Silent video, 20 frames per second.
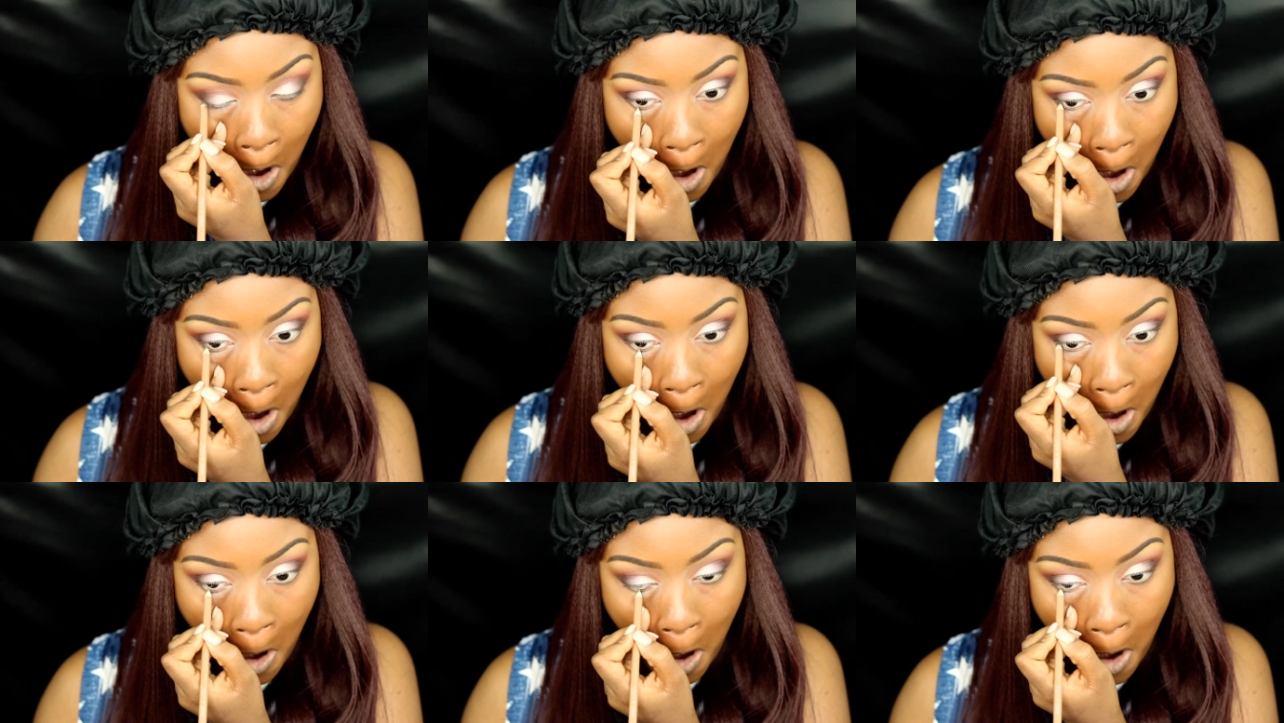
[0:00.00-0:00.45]

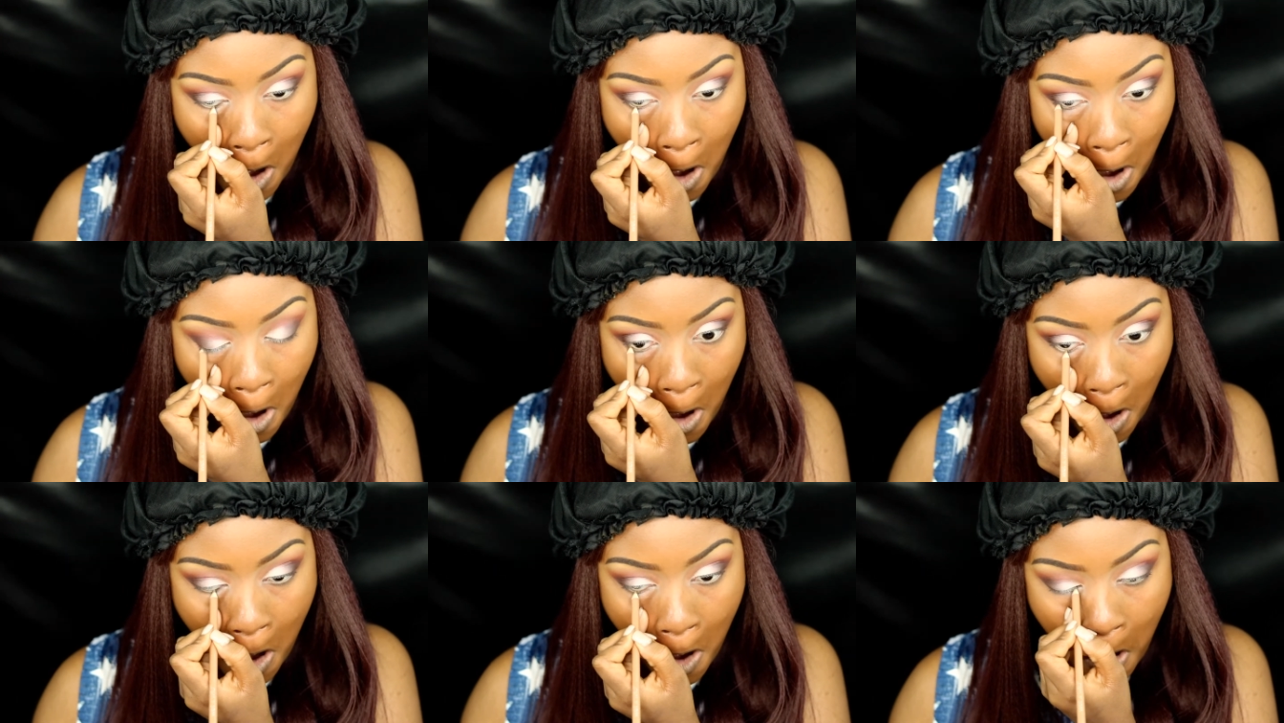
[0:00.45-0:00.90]
And then
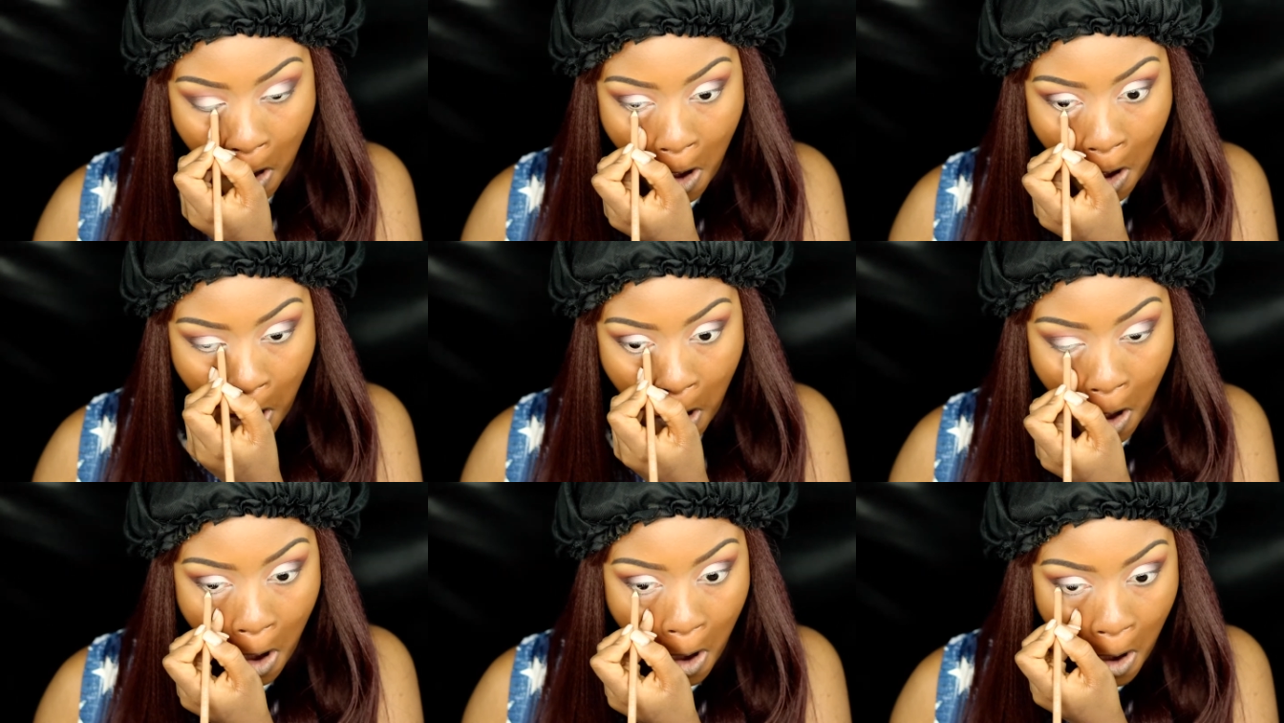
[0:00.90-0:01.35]
I'm going
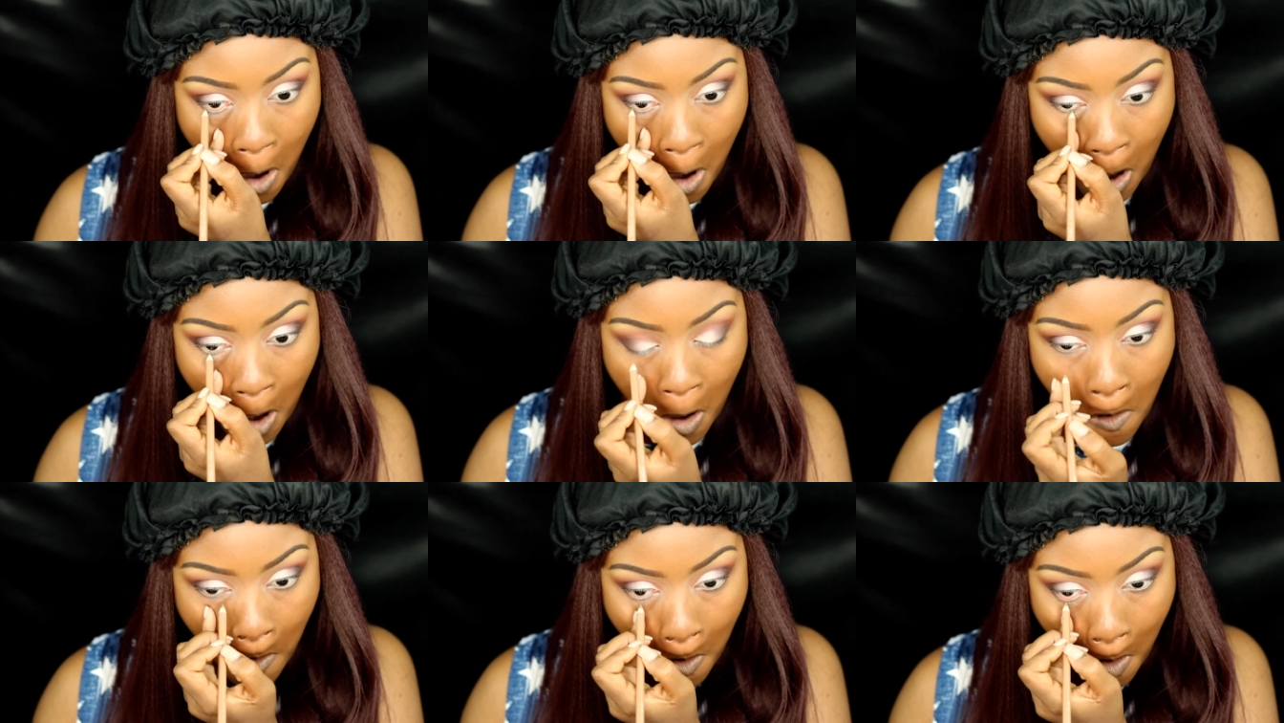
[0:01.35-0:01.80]
to line
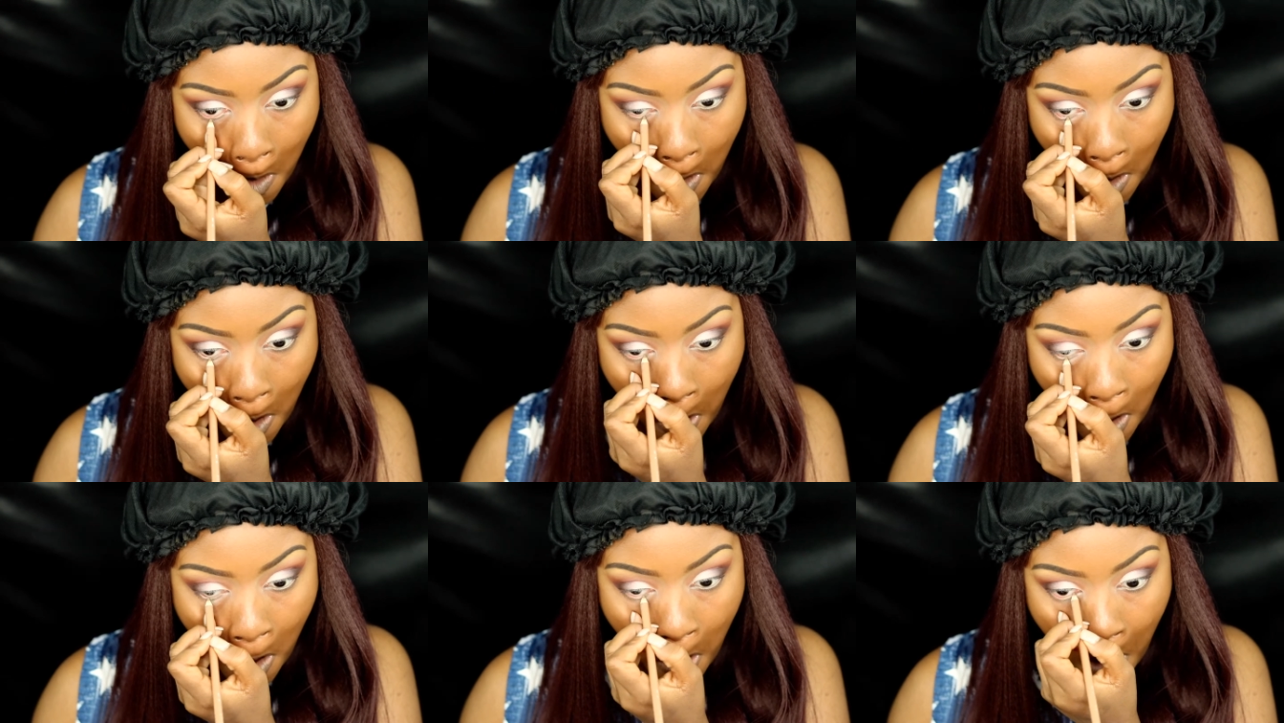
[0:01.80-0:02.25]
my
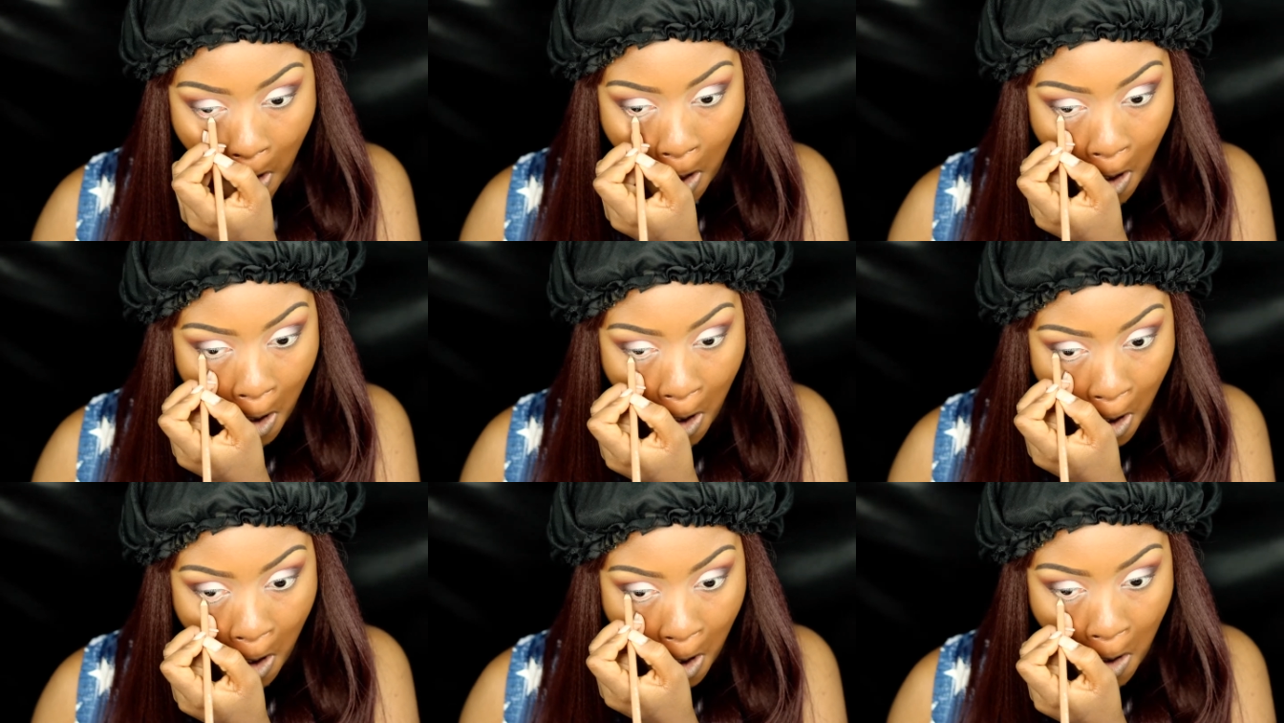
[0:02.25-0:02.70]
waterline
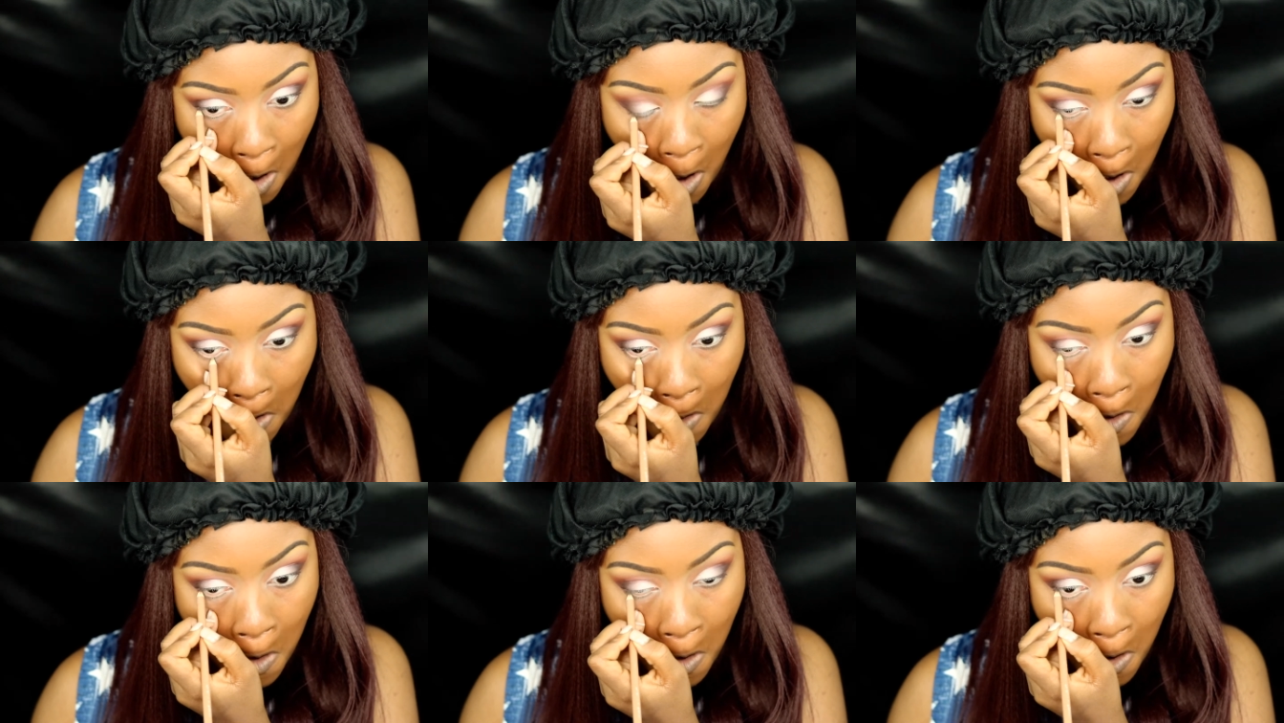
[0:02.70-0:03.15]
with this
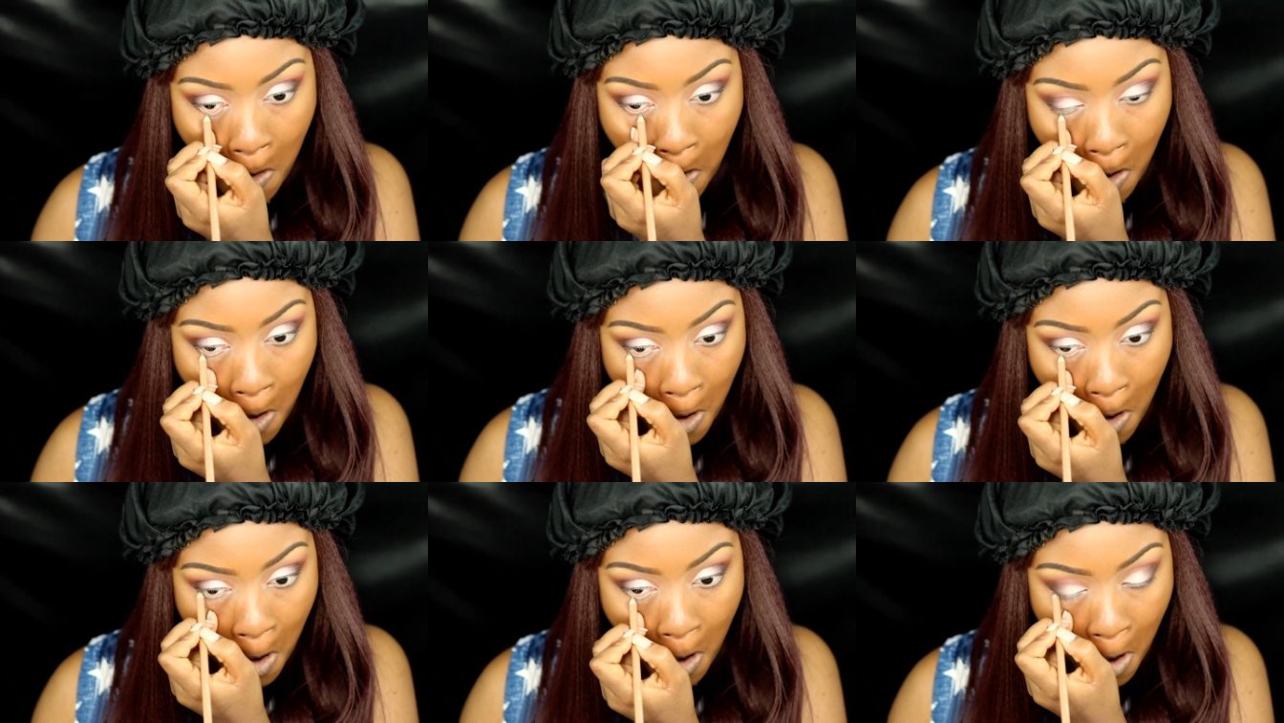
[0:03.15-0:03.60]

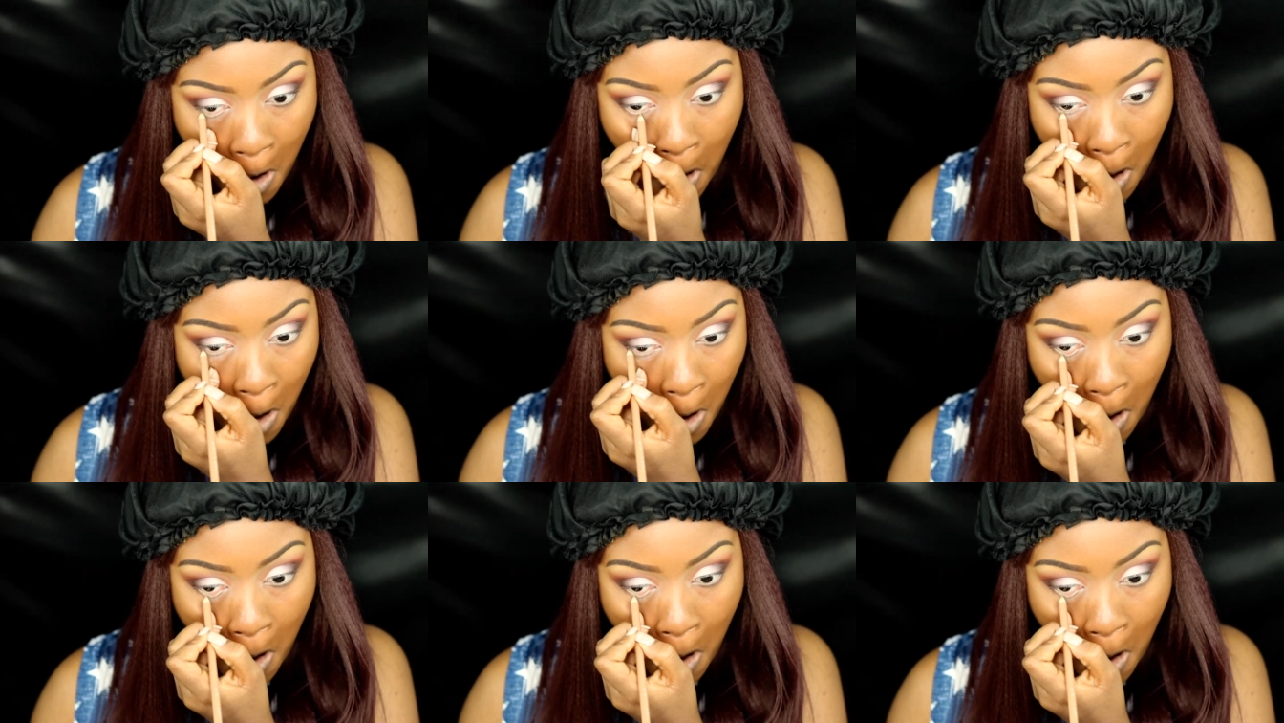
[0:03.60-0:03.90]
Nude Wet n